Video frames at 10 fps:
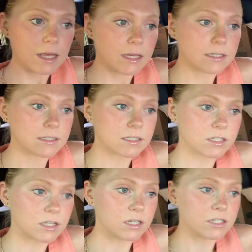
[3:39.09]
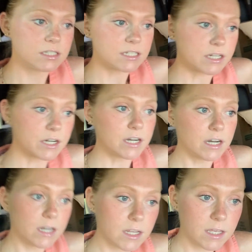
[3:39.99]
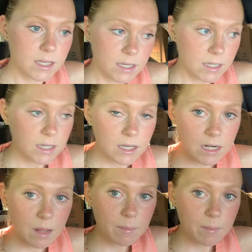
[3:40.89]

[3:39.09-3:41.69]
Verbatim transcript: and good dinner. And